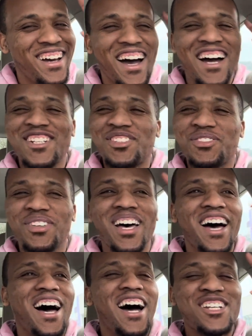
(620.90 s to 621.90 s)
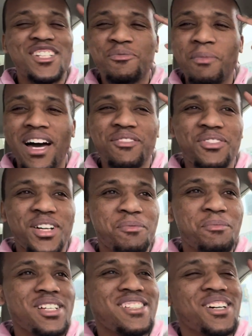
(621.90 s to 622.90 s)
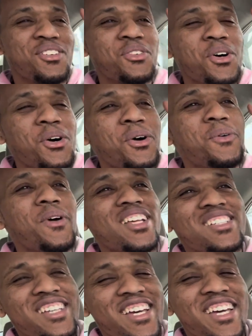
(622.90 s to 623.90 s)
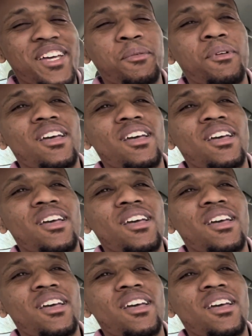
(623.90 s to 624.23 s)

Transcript: I just mind fucked myself. Wait a second.